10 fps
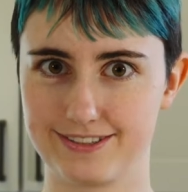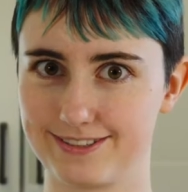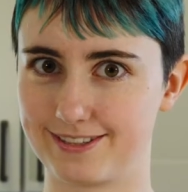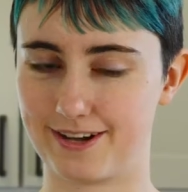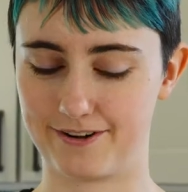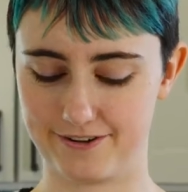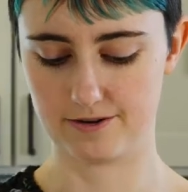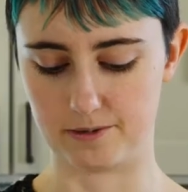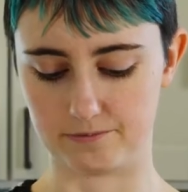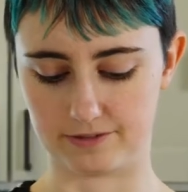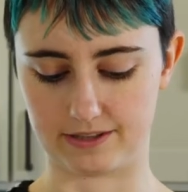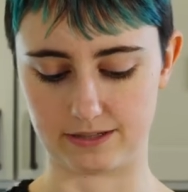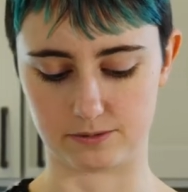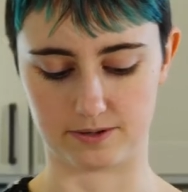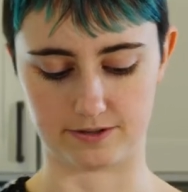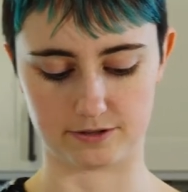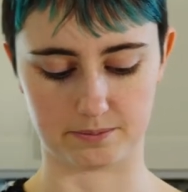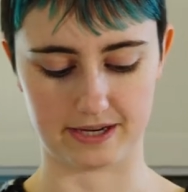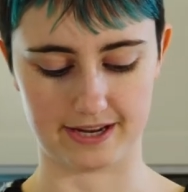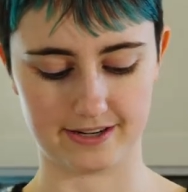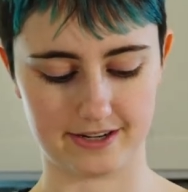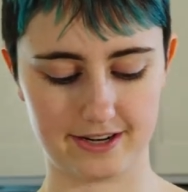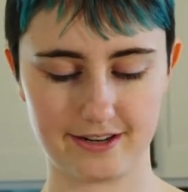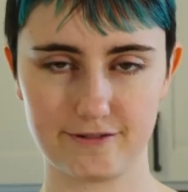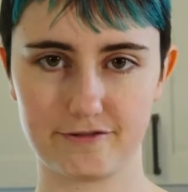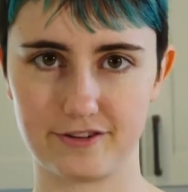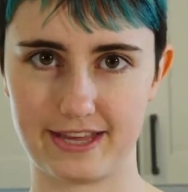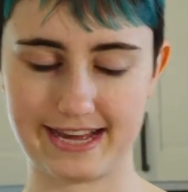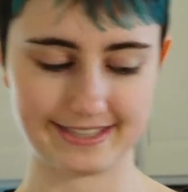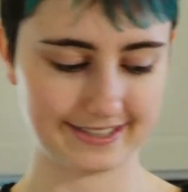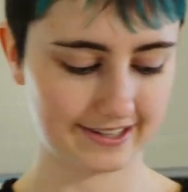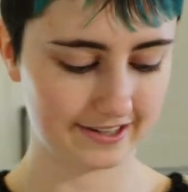So hopefully these will also be handy for that.